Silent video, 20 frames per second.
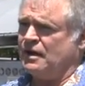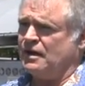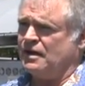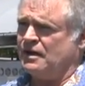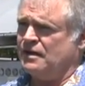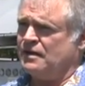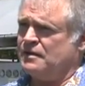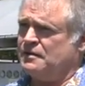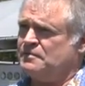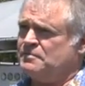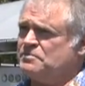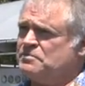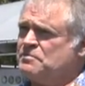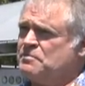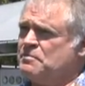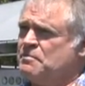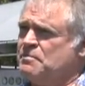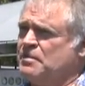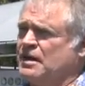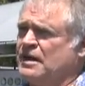Uh,
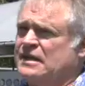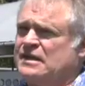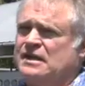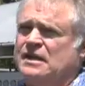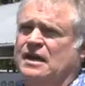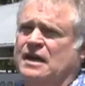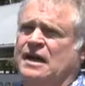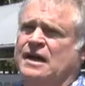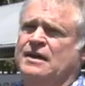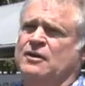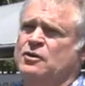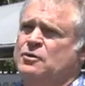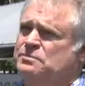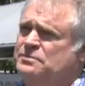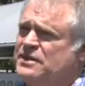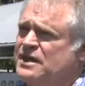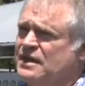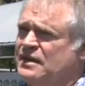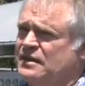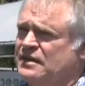but I hope
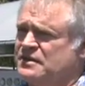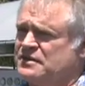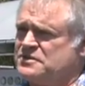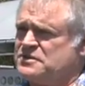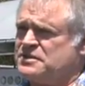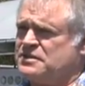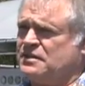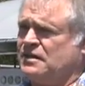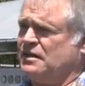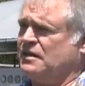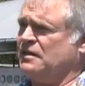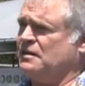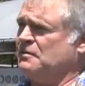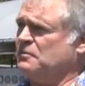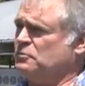that it is uh,